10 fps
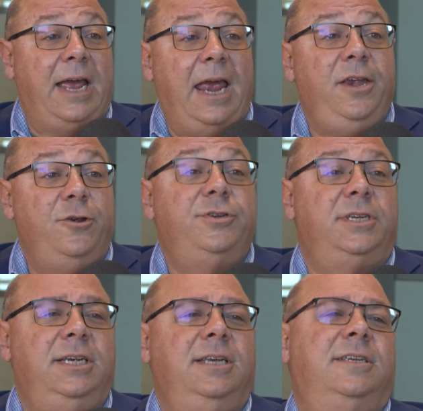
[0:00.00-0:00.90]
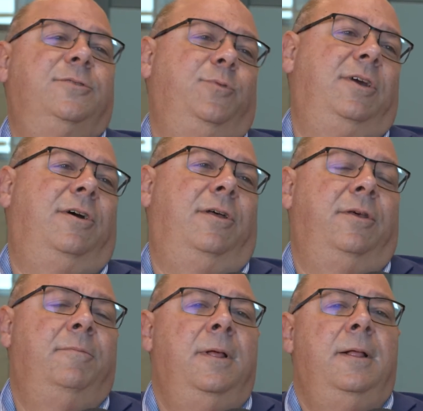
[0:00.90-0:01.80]
AUCs as we call
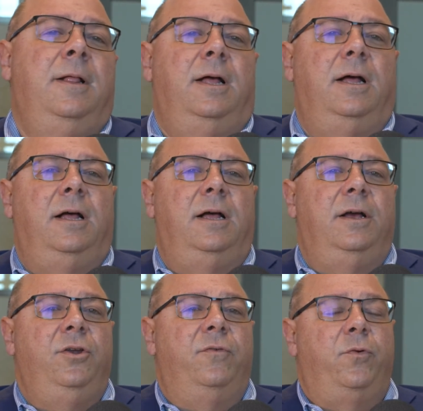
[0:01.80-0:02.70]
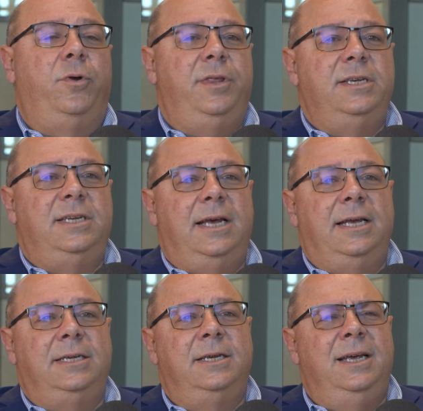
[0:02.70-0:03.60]
them, for these
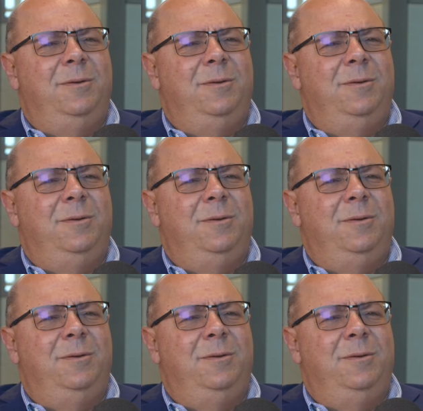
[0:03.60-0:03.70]
tests.